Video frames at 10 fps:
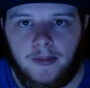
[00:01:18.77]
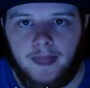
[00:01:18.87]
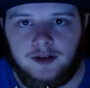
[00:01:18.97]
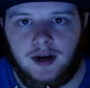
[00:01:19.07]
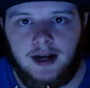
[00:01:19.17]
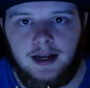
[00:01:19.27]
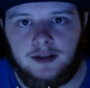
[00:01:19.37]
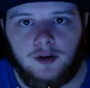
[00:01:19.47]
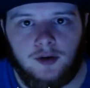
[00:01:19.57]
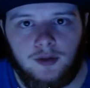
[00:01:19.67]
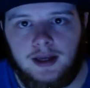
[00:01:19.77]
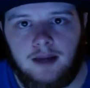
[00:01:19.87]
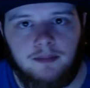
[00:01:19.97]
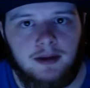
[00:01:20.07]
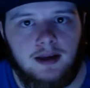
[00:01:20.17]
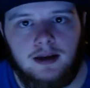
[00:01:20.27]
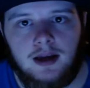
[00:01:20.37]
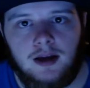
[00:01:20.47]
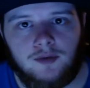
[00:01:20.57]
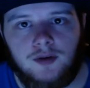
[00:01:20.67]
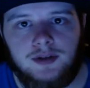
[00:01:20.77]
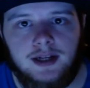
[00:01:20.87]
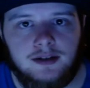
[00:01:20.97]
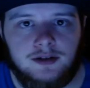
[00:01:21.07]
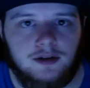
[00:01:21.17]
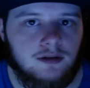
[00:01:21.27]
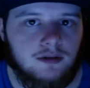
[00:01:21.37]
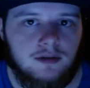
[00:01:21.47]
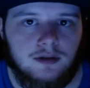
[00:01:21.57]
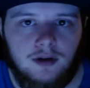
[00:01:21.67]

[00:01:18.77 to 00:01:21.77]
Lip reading: Try to get the early KP and rotate the circle.